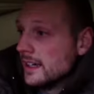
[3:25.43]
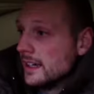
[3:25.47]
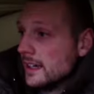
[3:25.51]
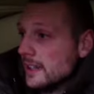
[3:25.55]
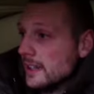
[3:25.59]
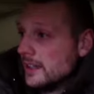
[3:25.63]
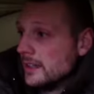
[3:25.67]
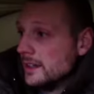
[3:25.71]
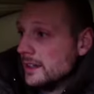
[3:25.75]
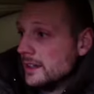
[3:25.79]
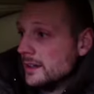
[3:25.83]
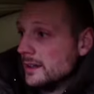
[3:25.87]

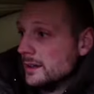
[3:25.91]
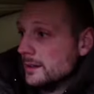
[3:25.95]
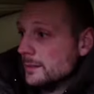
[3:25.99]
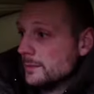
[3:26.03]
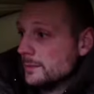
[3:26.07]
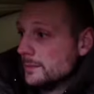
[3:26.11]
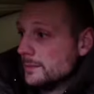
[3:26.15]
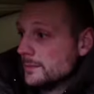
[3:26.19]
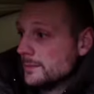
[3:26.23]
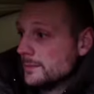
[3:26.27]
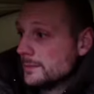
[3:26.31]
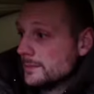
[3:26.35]
Um,
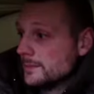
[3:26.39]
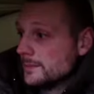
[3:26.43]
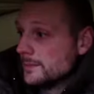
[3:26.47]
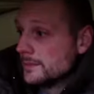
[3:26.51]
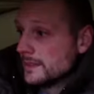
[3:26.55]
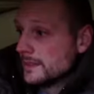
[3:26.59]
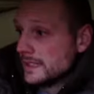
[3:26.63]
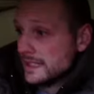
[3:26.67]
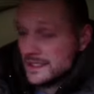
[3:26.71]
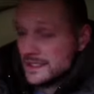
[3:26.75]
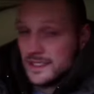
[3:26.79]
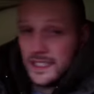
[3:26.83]

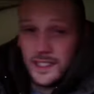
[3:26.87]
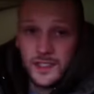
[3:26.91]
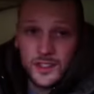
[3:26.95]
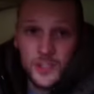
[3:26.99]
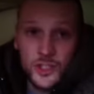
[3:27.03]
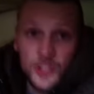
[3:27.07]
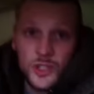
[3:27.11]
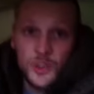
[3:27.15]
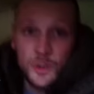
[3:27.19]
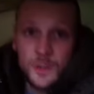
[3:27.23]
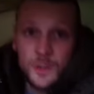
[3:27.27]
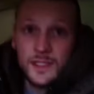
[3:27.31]
that's it, it's
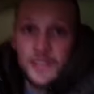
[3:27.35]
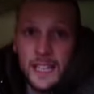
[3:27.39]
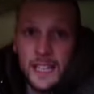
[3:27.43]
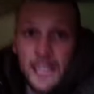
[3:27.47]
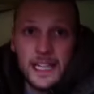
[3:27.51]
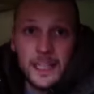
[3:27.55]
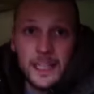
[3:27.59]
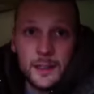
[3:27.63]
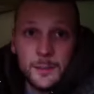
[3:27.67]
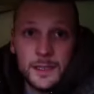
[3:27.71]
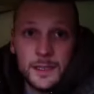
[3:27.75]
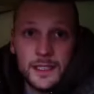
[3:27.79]
Tuesday
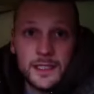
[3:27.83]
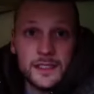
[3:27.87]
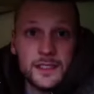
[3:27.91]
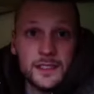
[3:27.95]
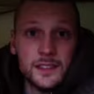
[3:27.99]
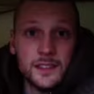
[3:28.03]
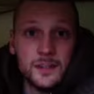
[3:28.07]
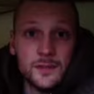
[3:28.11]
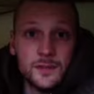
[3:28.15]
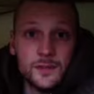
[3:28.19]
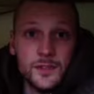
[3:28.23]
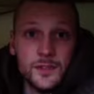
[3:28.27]
night, I'm in
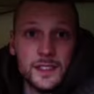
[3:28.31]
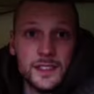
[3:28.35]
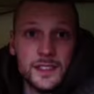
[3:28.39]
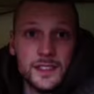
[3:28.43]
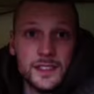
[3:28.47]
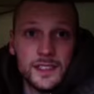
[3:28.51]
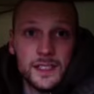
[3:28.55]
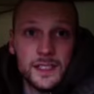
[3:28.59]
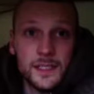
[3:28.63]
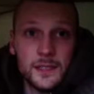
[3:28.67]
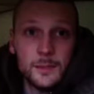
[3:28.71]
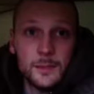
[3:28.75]
till first
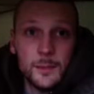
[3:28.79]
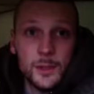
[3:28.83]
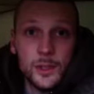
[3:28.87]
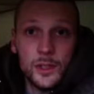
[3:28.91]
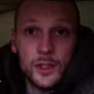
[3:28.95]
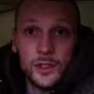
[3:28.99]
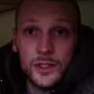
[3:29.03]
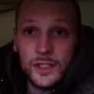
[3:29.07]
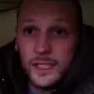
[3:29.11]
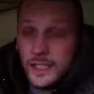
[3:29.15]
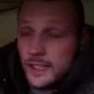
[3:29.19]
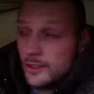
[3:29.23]
thing in the
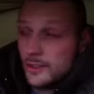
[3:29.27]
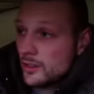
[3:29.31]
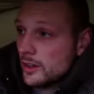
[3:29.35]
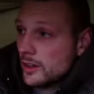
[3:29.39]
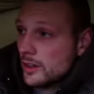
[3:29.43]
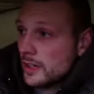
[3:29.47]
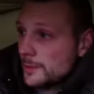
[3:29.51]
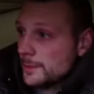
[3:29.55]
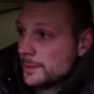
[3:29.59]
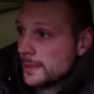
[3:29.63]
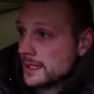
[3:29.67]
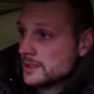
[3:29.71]
morning, I've got to
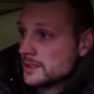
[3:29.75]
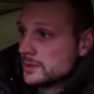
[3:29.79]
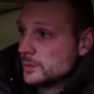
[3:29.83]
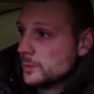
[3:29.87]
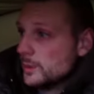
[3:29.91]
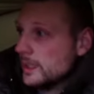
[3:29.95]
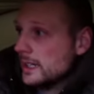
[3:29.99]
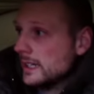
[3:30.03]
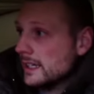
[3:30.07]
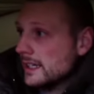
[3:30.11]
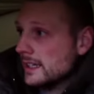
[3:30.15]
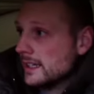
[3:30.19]
get back to
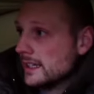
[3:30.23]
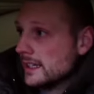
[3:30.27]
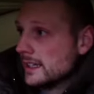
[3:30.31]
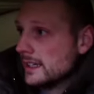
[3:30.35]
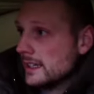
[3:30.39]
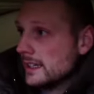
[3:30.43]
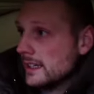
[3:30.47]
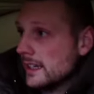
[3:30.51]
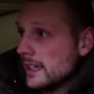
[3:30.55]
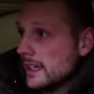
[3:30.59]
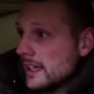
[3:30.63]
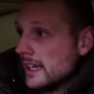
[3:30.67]
work,
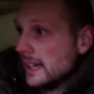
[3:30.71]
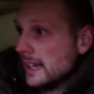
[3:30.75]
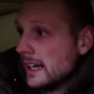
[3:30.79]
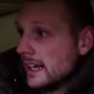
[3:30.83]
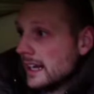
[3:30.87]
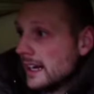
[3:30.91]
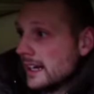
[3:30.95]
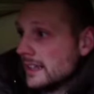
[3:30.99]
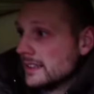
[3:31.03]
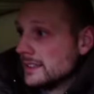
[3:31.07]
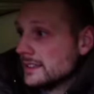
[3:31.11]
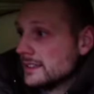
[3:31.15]

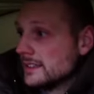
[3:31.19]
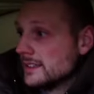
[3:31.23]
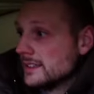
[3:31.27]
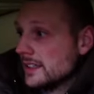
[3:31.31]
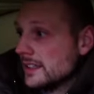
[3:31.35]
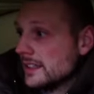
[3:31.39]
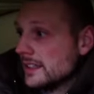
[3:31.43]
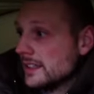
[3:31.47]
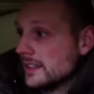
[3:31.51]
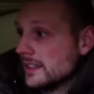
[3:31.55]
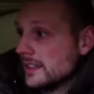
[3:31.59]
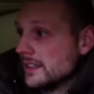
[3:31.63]
and
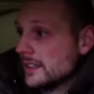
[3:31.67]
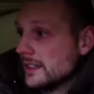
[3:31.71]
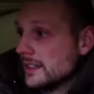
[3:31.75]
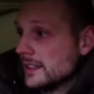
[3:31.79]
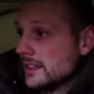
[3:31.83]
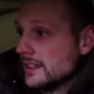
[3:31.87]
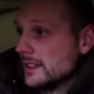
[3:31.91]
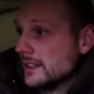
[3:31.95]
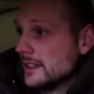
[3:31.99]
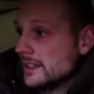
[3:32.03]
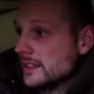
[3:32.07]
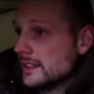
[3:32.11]
uh,
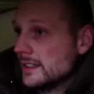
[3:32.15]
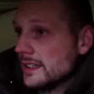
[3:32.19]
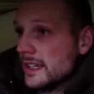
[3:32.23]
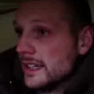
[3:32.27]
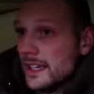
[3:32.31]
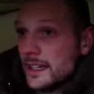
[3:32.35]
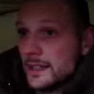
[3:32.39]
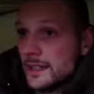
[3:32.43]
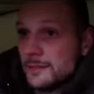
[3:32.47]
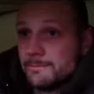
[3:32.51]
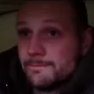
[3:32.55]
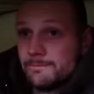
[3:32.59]

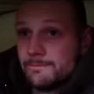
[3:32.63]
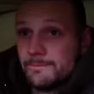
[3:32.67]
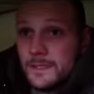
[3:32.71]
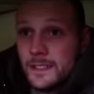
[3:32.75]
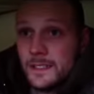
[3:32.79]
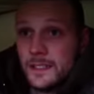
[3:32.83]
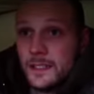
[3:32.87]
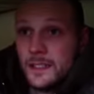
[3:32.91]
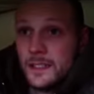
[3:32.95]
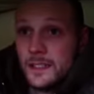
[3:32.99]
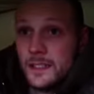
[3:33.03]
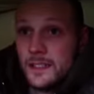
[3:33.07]
yeah,
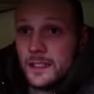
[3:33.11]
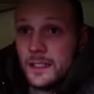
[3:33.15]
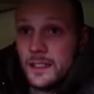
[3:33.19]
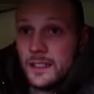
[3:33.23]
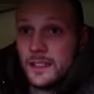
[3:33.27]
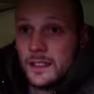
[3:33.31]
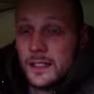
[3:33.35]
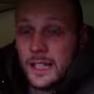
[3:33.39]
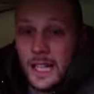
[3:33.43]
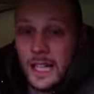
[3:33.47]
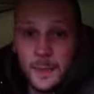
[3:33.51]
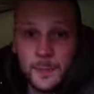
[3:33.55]

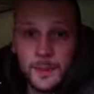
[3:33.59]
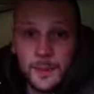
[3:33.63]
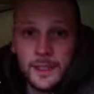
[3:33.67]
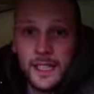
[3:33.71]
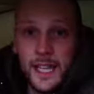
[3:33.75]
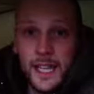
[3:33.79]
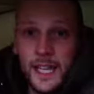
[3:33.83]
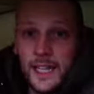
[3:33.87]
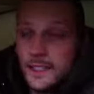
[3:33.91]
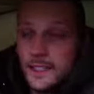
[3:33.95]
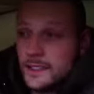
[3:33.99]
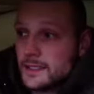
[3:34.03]
happy
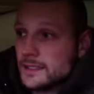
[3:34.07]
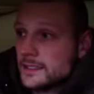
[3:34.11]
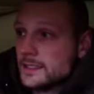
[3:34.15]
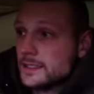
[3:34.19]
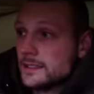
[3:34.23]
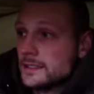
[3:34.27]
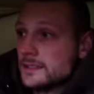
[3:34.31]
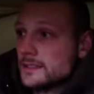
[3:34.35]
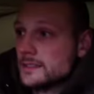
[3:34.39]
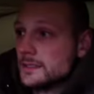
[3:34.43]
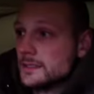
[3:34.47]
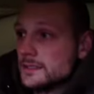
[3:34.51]
days
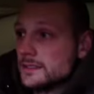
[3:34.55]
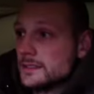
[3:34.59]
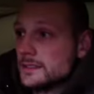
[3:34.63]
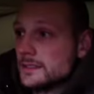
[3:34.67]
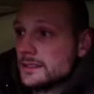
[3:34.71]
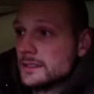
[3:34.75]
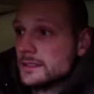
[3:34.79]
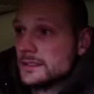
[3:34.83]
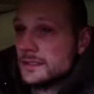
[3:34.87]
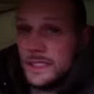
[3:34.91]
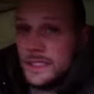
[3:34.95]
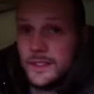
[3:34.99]

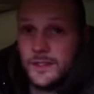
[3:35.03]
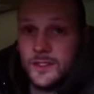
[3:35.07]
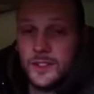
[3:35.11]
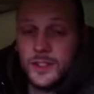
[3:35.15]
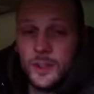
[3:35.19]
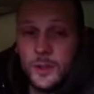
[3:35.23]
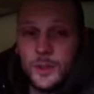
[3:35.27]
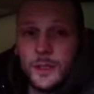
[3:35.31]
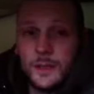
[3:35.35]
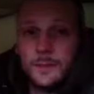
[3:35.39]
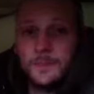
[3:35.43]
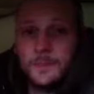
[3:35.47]
leave
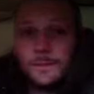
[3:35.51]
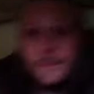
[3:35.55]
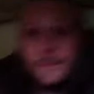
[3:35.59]
to it.